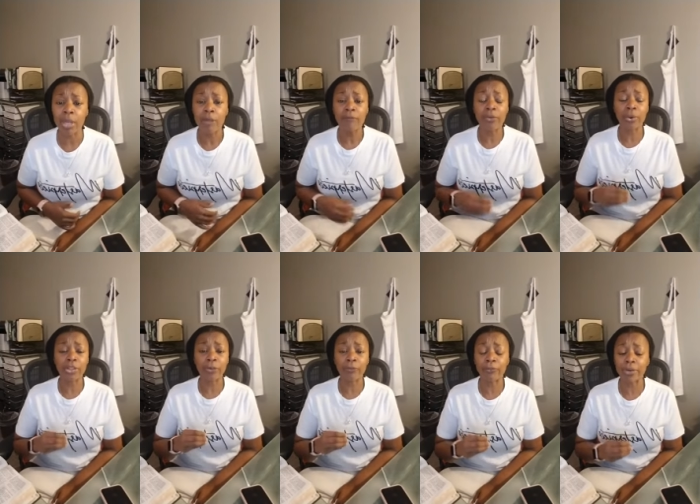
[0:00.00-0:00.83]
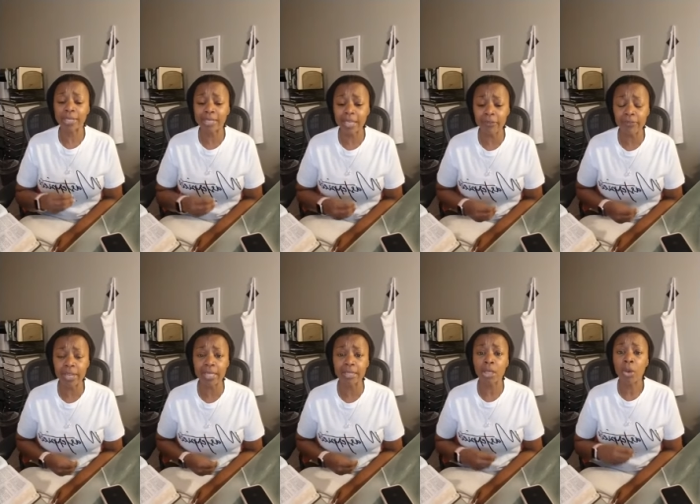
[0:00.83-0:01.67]
for your
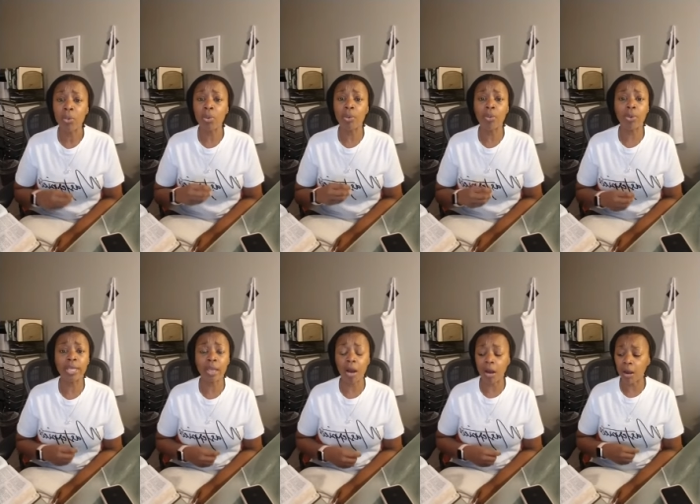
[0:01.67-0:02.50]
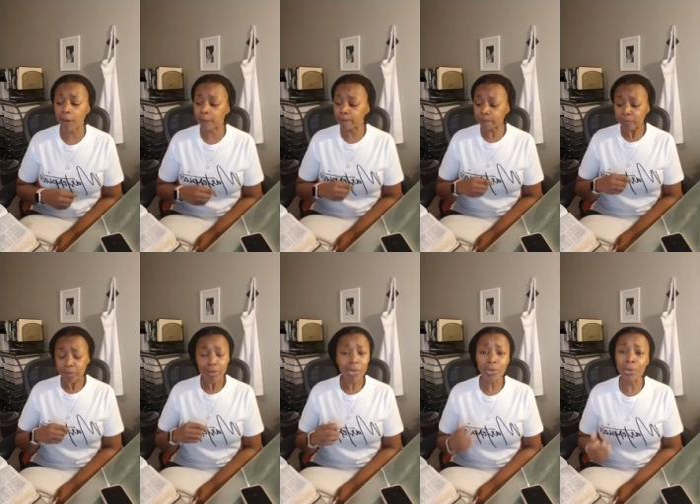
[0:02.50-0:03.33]
forgiveness when
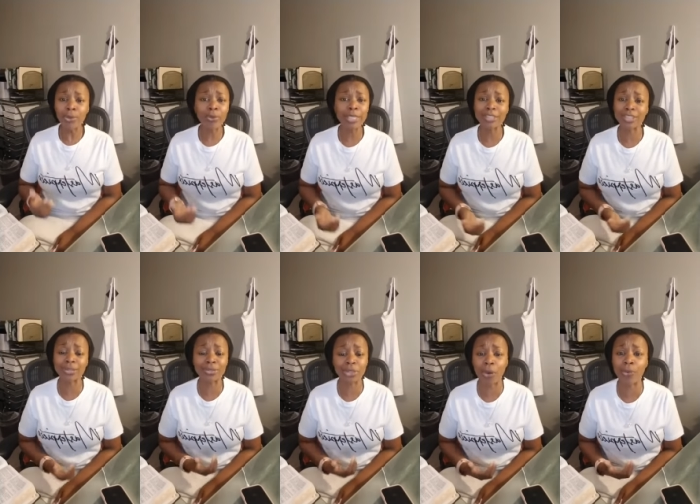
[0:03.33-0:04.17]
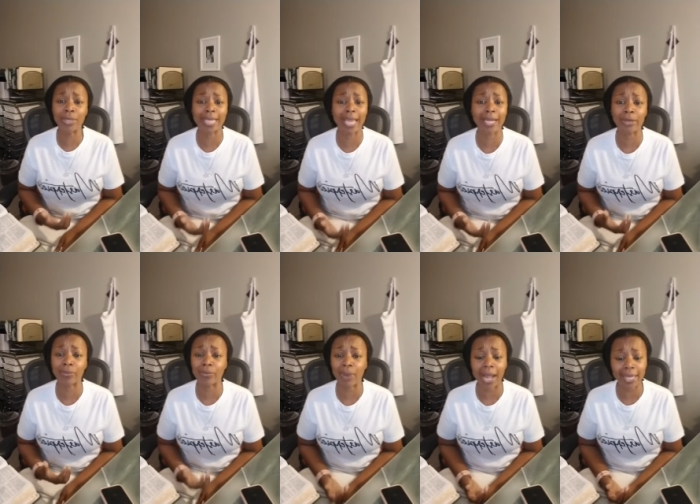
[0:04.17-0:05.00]
we just don't get it
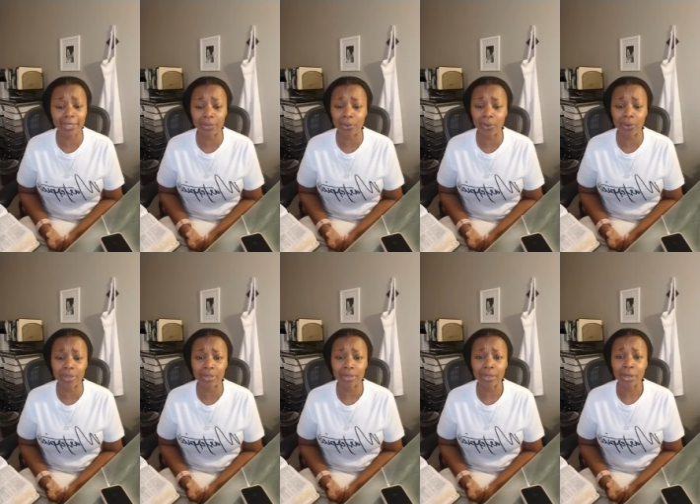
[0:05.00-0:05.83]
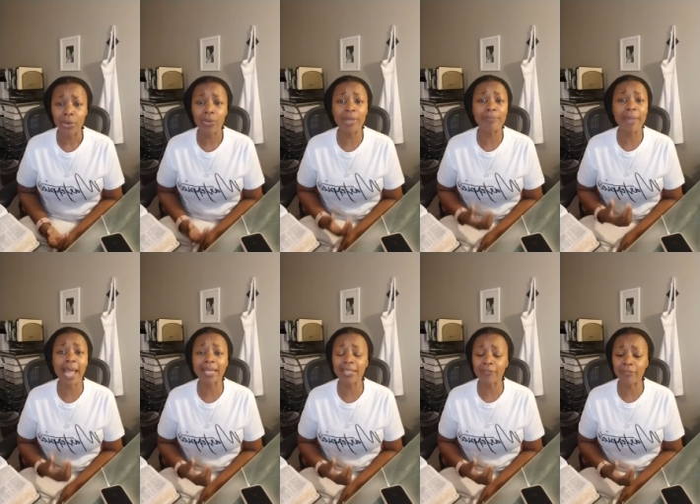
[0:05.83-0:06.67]
right, Lord. We
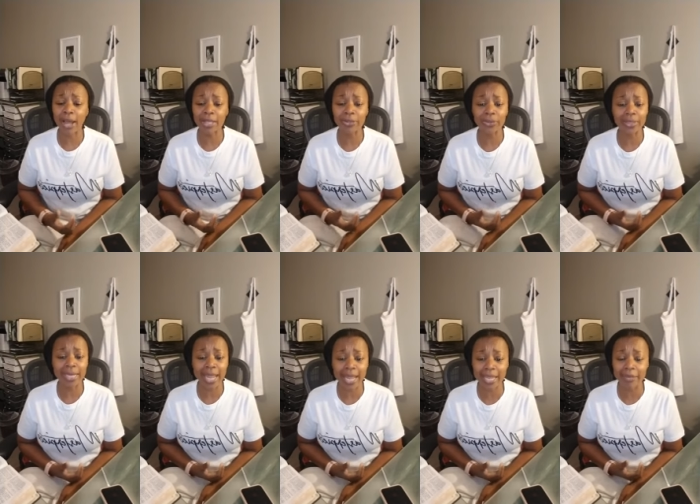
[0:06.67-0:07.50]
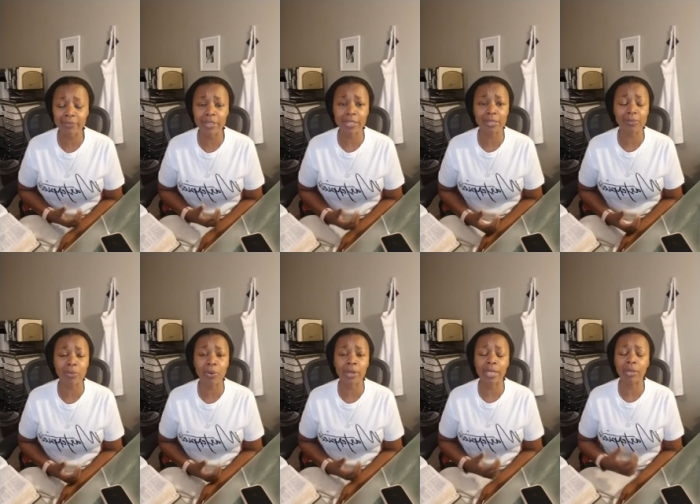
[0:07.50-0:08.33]
magnify your name this
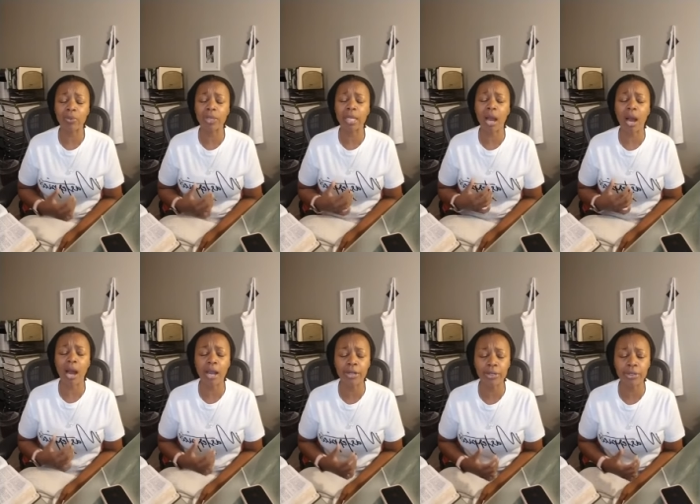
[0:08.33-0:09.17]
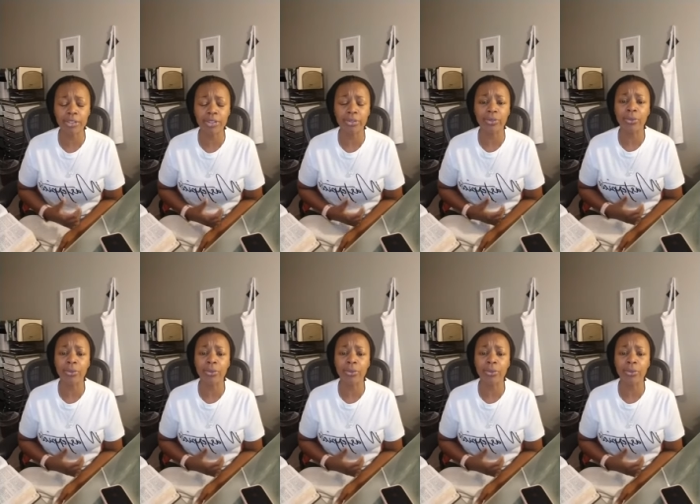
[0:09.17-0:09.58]
morning. We honor you